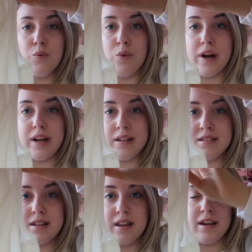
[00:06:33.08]

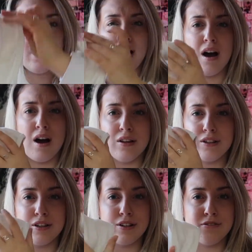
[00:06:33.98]
white like
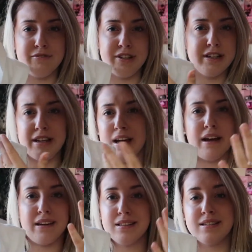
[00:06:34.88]
collared
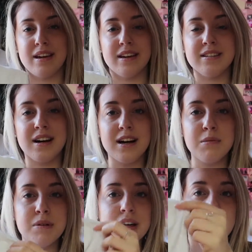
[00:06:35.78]
v-neck tank
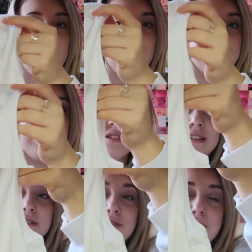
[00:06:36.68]
top, and I just
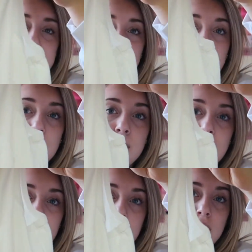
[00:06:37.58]
think it's so
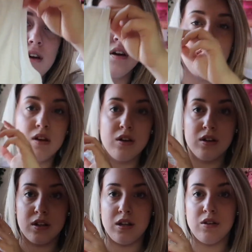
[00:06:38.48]

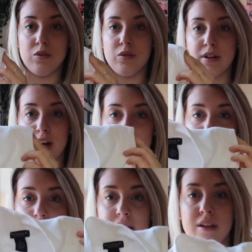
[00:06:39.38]
cute. Like
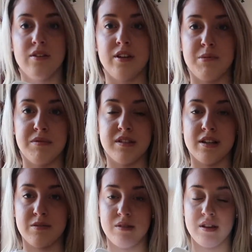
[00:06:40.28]
I'm like literally
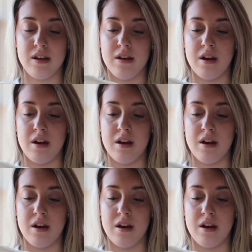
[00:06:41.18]
obsessed with it,